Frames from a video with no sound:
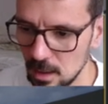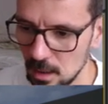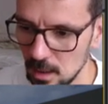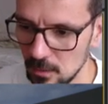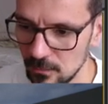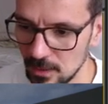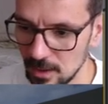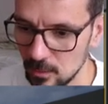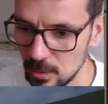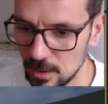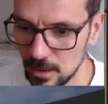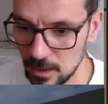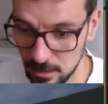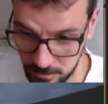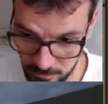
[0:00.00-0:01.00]
of
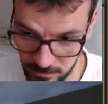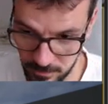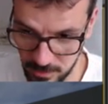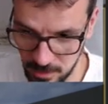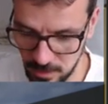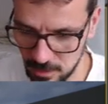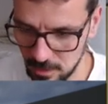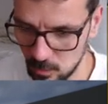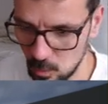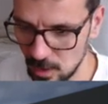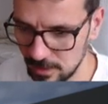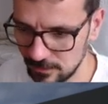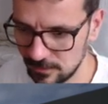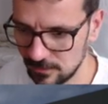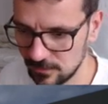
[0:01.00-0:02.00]
our uh, W A
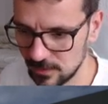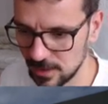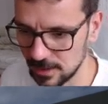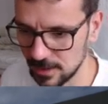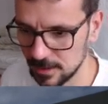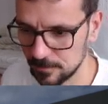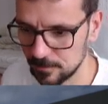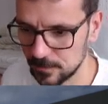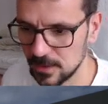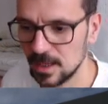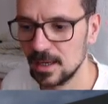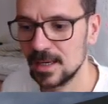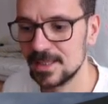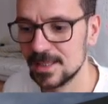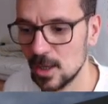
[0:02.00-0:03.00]
V file.
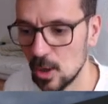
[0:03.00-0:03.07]
Let's